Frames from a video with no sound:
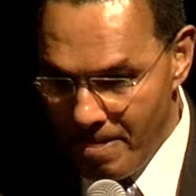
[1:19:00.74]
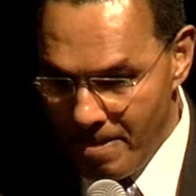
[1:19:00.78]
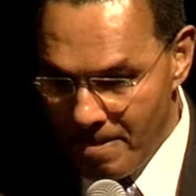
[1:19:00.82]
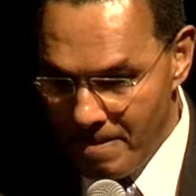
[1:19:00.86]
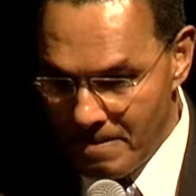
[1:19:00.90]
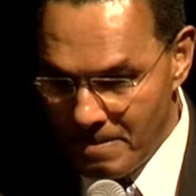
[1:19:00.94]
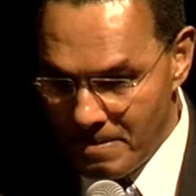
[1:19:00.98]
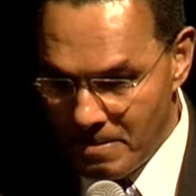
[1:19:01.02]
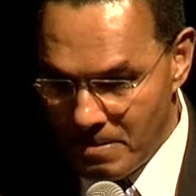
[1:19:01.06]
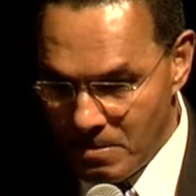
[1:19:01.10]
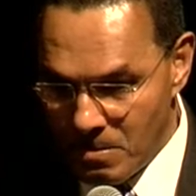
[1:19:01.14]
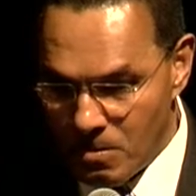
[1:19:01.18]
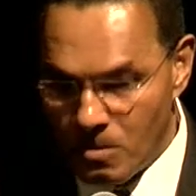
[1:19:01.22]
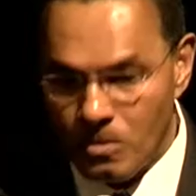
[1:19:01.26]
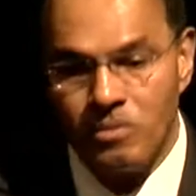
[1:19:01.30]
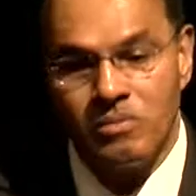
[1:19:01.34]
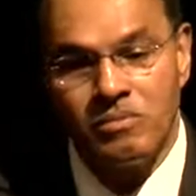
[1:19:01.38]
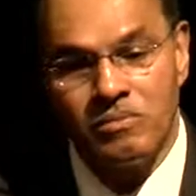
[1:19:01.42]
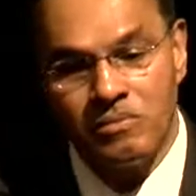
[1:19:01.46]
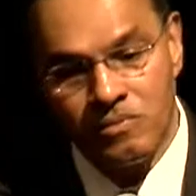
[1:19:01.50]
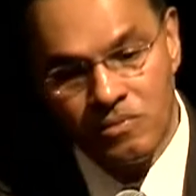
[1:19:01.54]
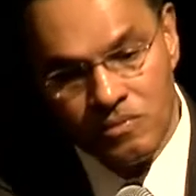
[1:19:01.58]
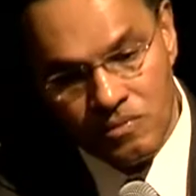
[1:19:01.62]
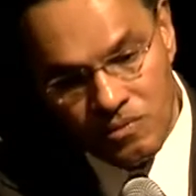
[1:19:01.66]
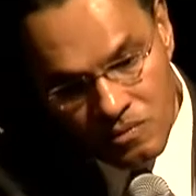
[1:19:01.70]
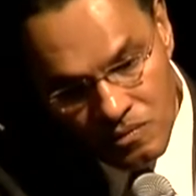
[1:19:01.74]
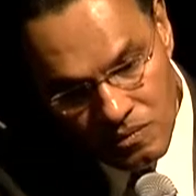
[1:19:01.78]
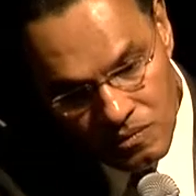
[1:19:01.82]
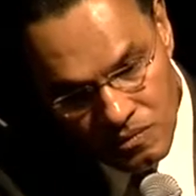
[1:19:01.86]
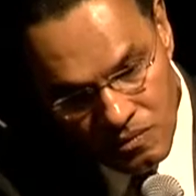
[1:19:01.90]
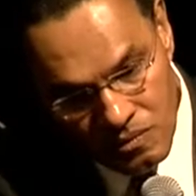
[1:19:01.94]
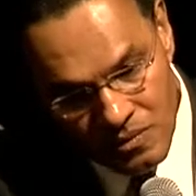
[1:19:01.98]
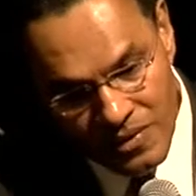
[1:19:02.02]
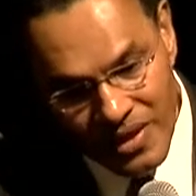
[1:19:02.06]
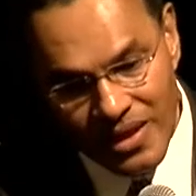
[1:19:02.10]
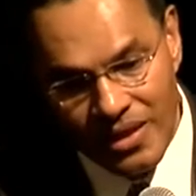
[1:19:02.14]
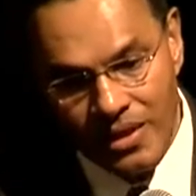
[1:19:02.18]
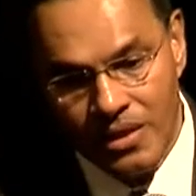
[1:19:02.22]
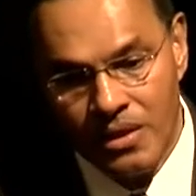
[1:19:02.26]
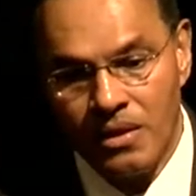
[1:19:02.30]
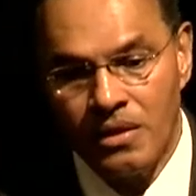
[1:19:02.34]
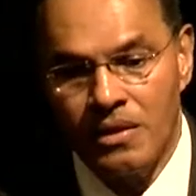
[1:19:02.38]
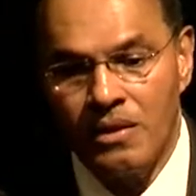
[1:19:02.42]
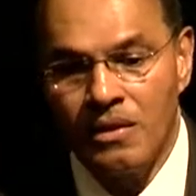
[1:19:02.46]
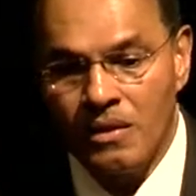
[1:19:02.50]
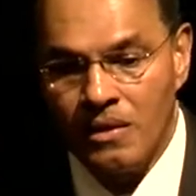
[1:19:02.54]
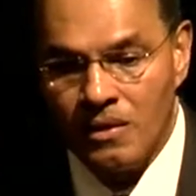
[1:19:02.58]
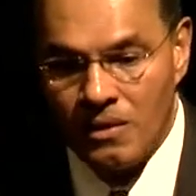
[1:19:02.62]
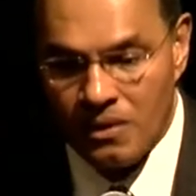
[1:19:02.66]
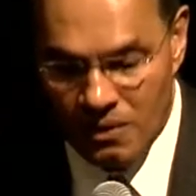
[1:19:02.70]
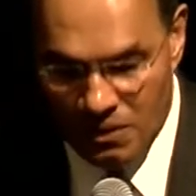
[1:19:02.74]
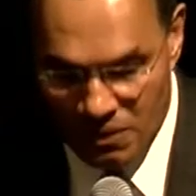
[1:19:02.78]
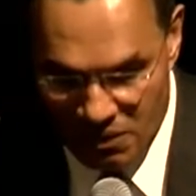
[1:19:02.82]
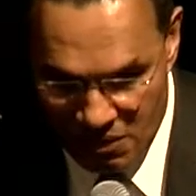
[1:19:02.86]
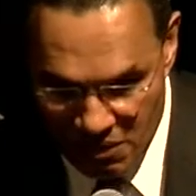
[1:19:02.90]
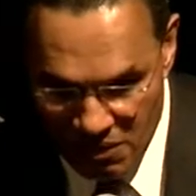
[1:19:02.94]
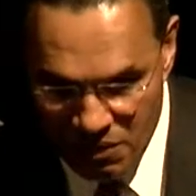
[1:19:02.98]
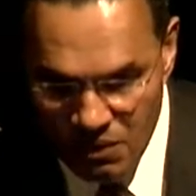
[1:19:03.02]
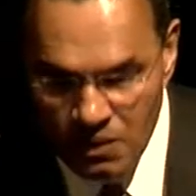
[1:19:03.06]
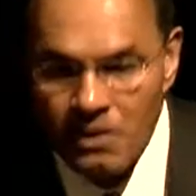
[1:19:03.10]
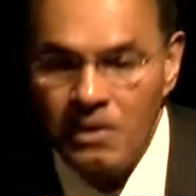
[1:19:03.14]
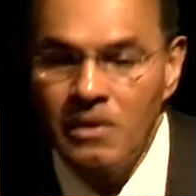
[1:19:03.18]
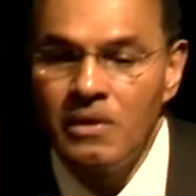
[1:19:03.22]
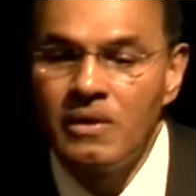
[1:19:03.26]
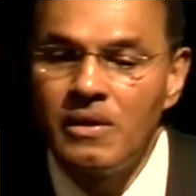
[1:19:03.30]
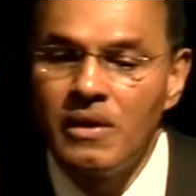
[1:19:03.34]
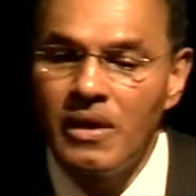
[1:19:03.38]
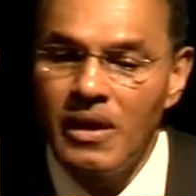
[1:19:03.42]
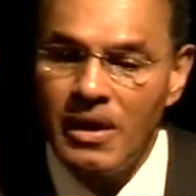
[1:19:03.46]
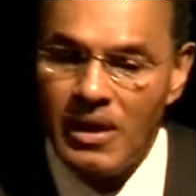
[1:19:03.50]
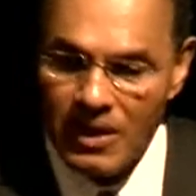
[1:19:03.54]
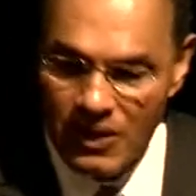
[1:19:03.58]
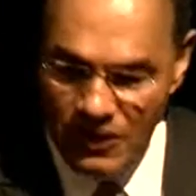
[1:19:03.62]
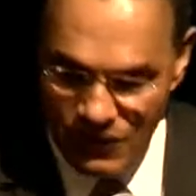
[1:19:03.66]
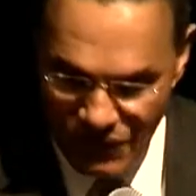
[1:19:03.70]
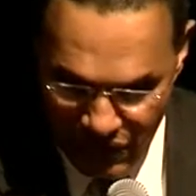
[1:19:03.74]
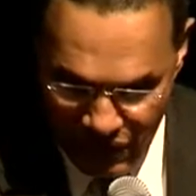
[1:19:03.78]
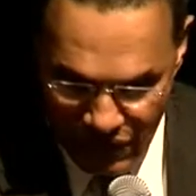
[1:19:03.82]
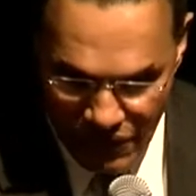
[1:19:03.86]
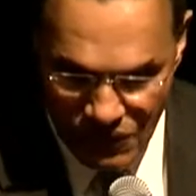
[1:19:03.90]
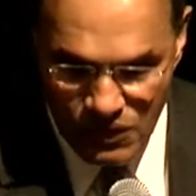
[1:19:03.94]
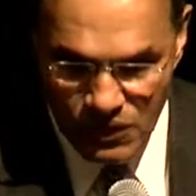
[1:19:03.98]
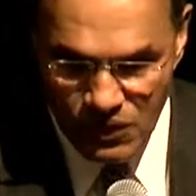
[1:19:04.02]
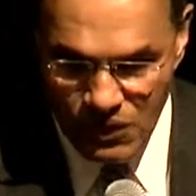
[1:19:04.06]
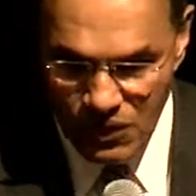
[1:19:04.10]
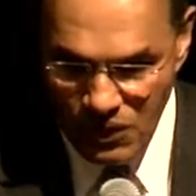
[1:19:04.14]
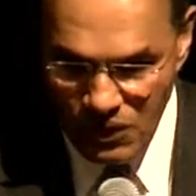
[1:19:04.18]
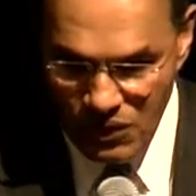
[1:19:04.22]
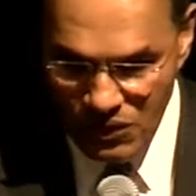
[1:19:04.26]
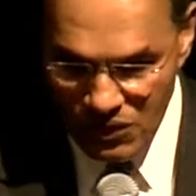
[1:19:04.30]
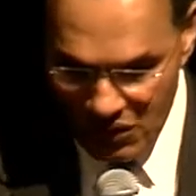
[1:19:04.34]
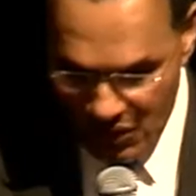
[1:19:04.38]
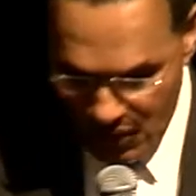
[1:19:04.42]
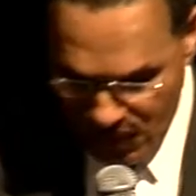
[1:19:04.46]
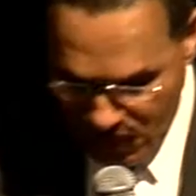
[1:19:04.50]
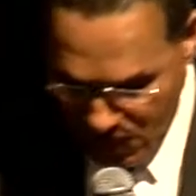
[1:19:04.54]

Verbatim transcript: how they uh, uh look at education. Yes. Do